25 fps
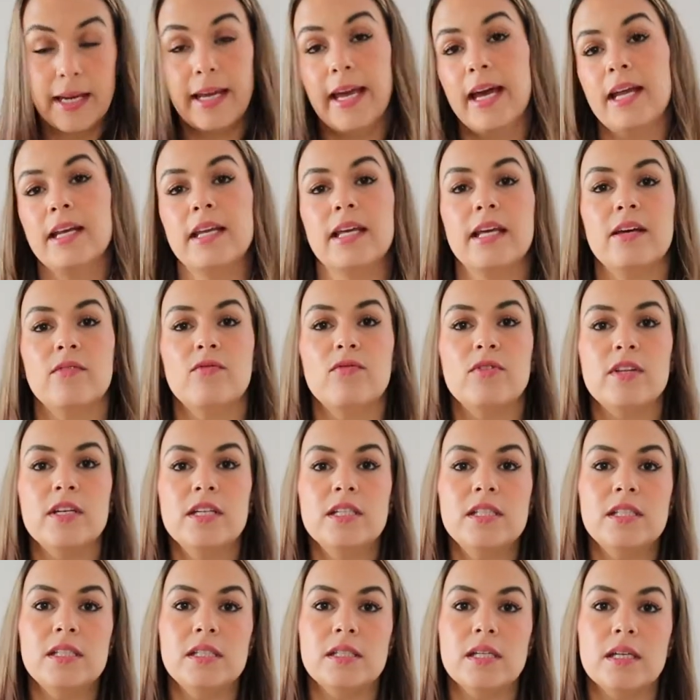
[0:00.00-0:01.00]
again, if
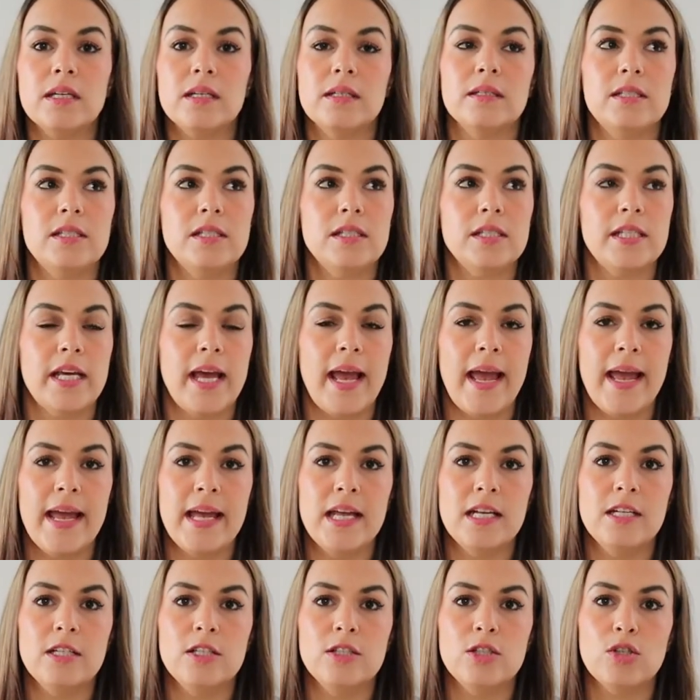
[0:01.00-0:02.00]
this
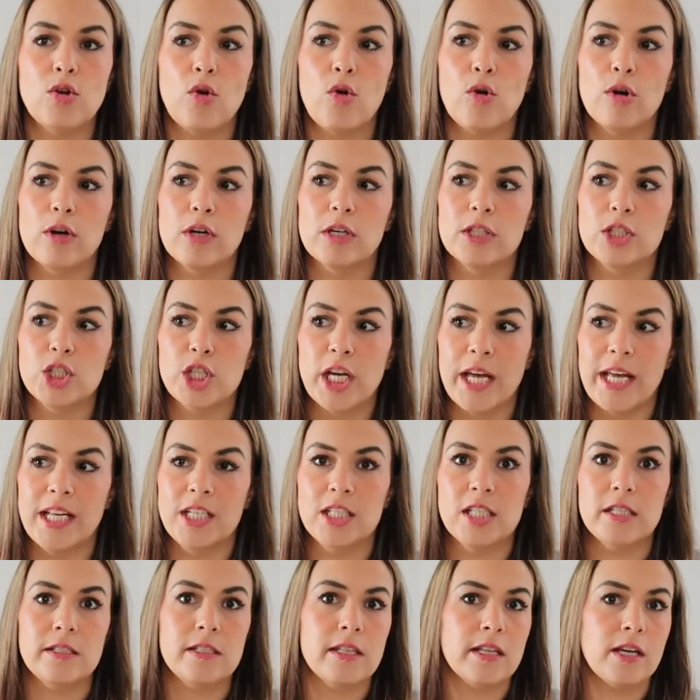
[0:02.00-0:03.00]
stains or
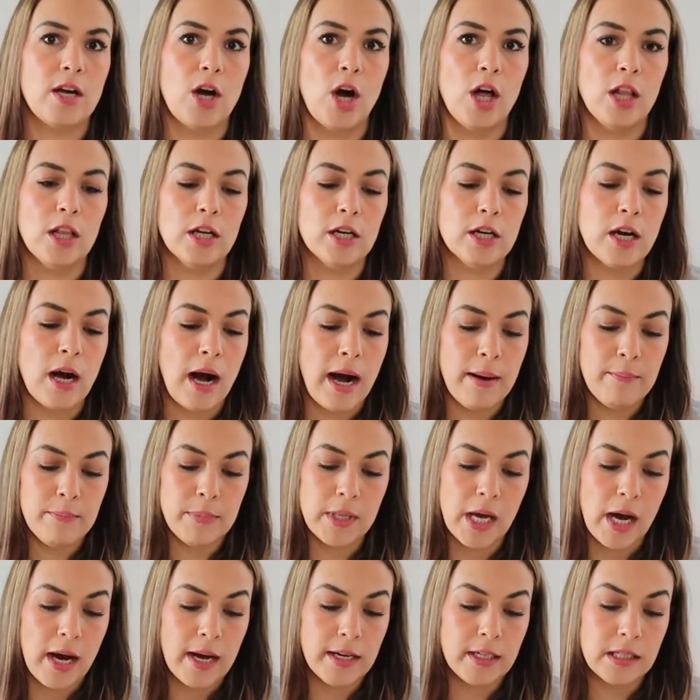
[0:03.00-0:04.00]
changes the color, I'm
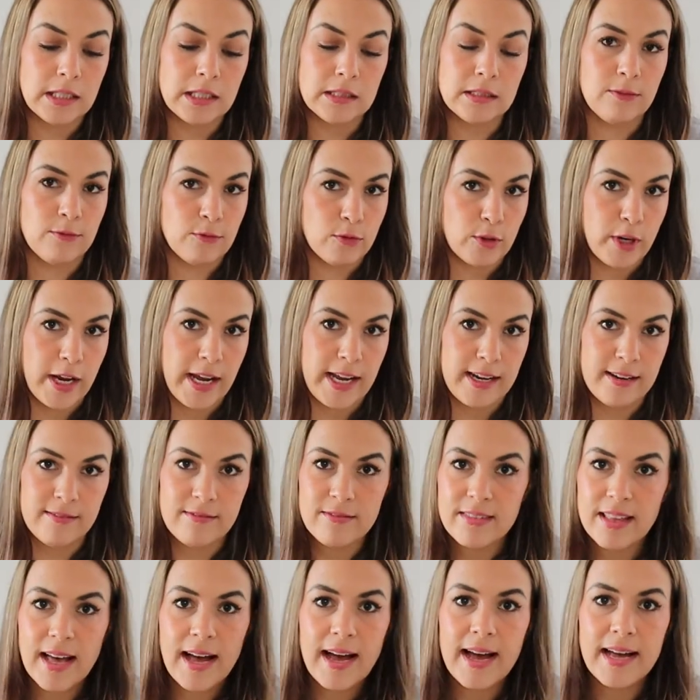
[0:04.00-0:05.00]
not afraid
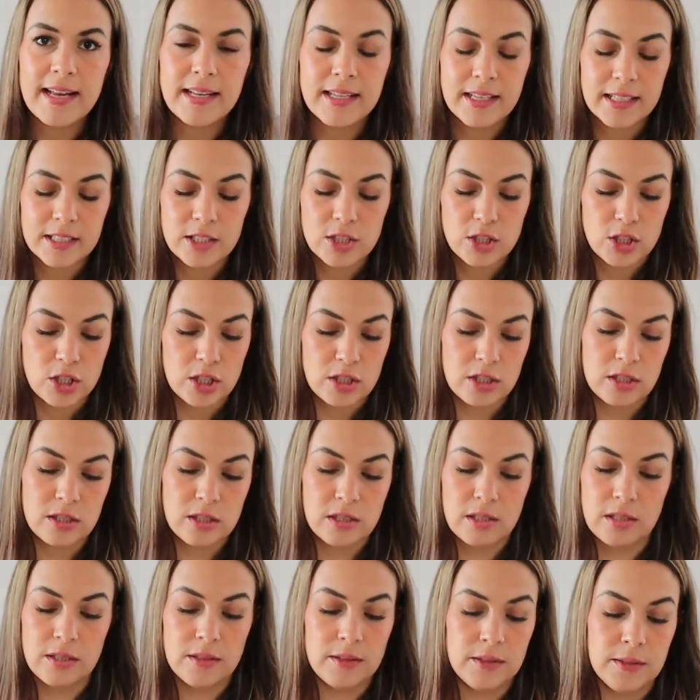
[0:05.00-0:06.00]
of that. It's
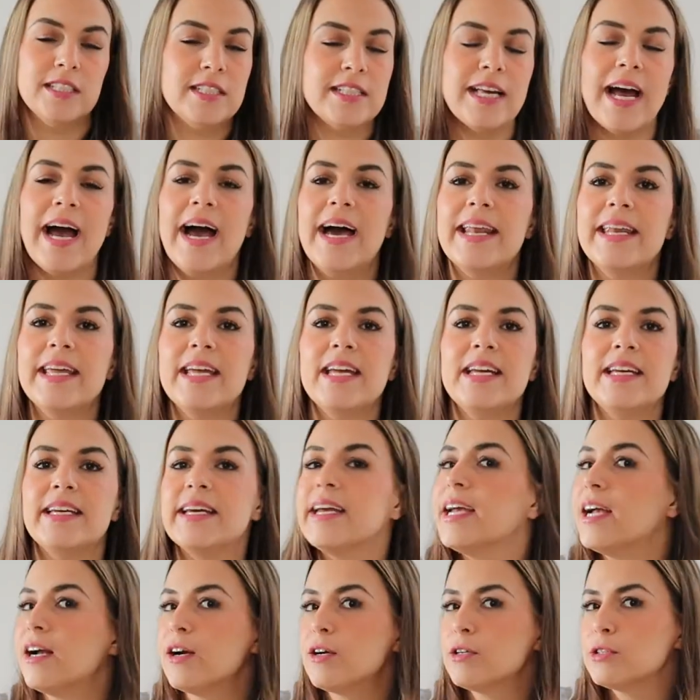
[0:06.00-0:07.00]
adding
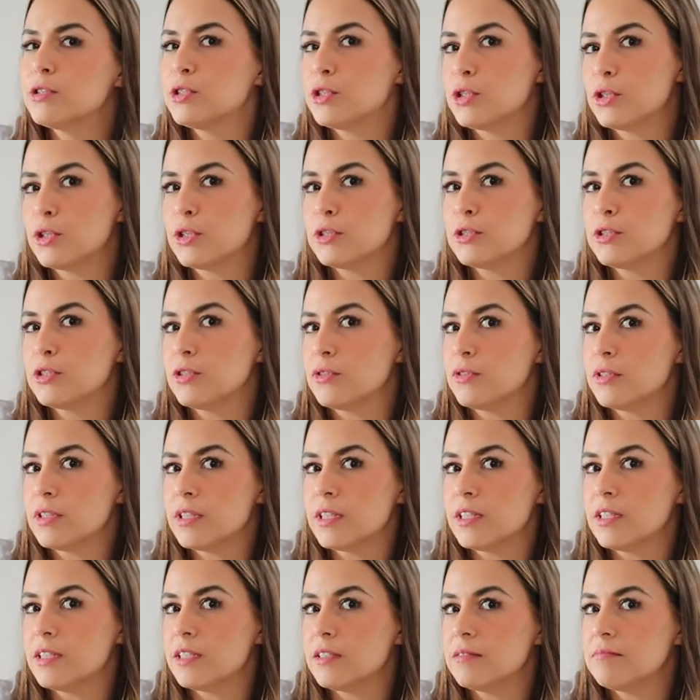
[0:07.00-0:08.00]
character to
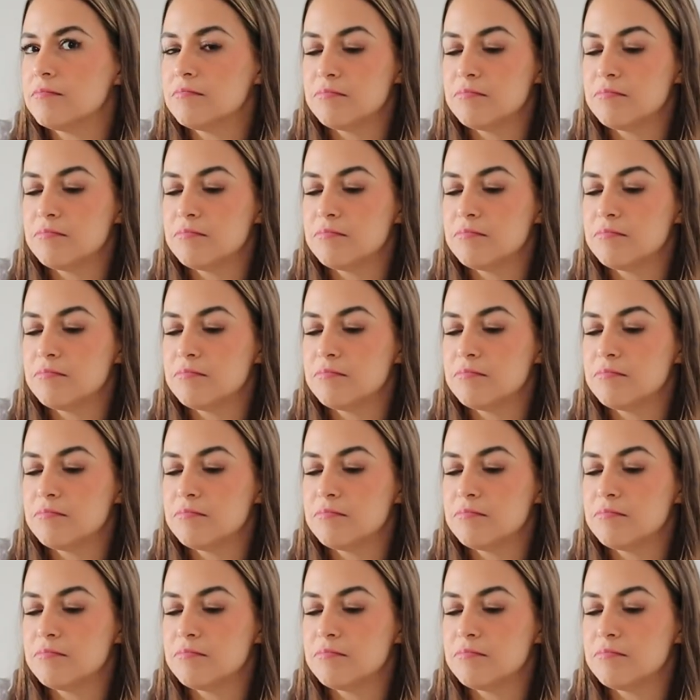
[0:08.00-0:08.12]
the